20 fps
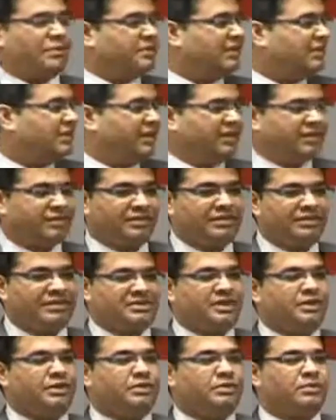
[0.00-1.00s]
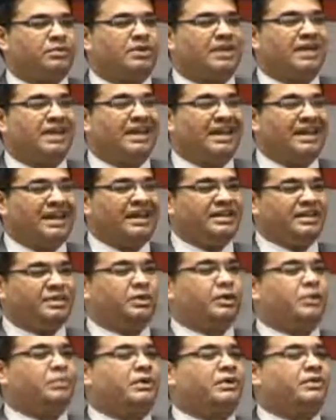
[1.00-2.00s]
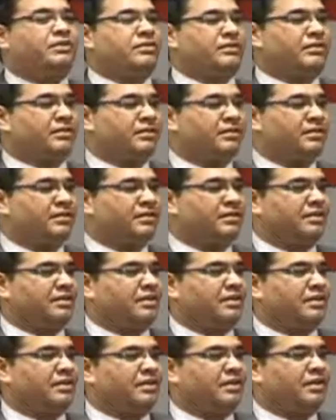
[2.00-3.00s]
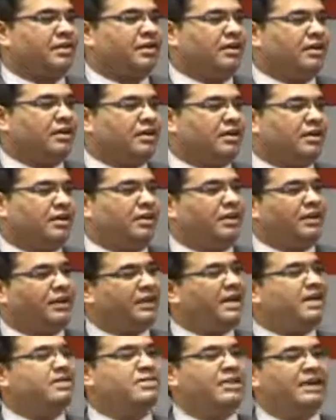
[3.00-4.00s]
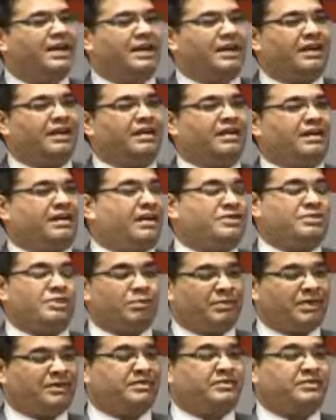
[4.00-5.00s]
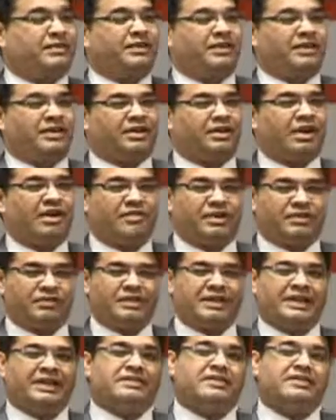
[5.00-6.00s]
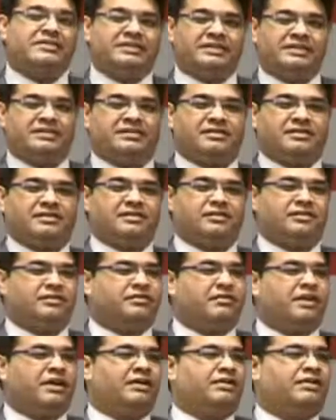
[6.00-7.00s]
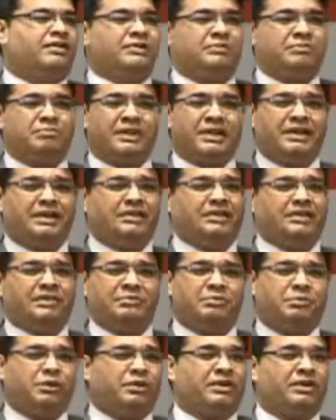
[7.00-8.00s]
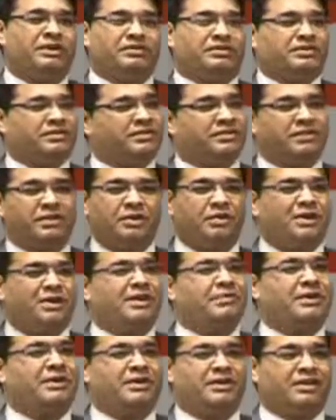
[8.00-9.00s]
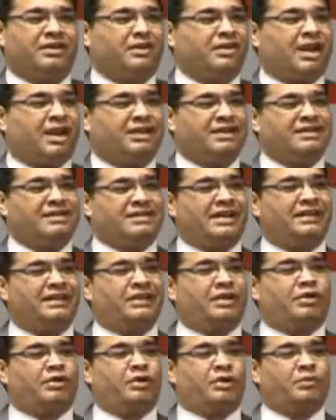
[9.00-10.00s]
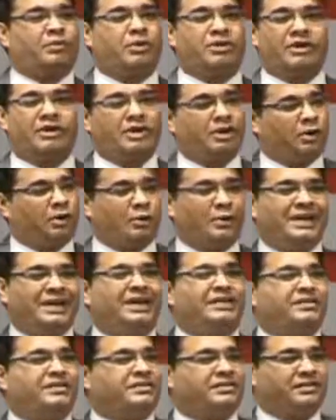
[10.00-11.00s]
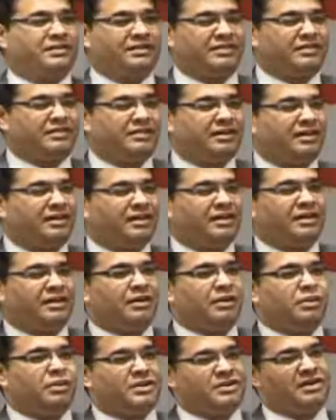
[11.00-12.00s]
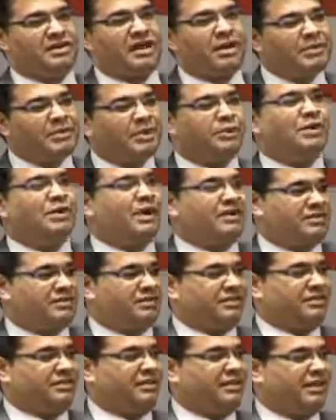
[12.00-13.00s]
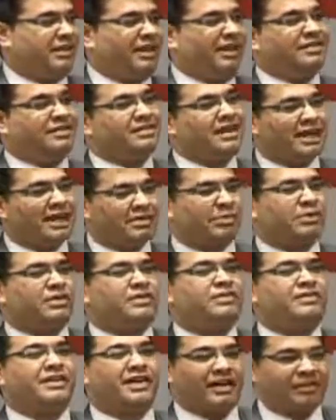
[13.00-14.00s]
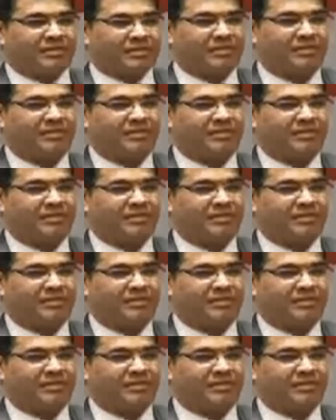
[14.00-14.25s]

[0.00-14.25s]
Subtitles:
was earlier listening to, interoperation. In a country like India, as complex as India, you have different agencies, fire, medical, police, you name it. At least I can talk about 20 agencies which come into action at that point of time.